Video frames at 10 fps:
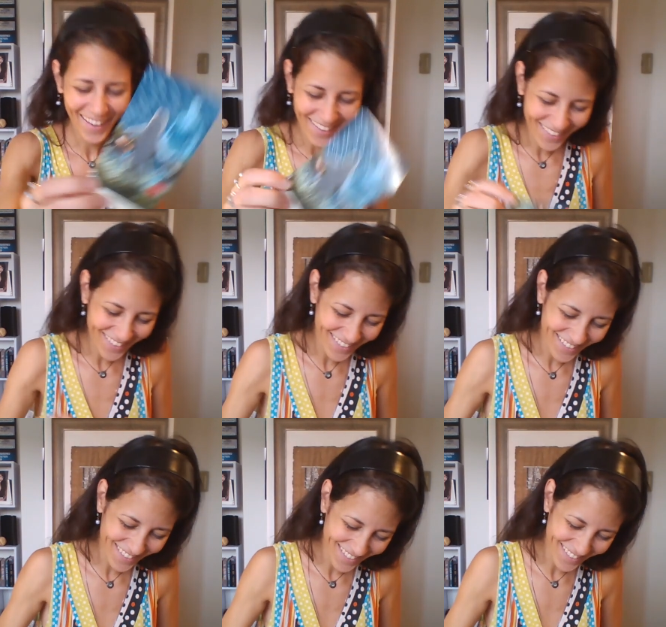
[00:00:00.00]

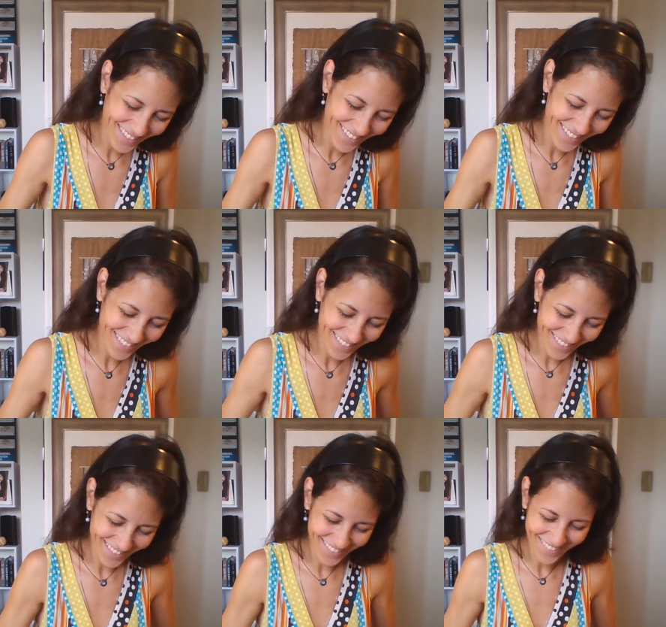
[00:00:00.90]

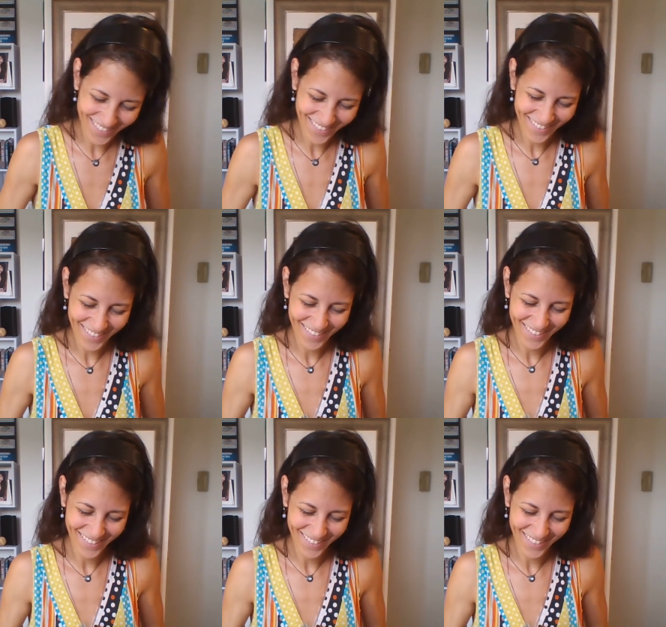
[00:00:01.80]
No one is speaking in this clip.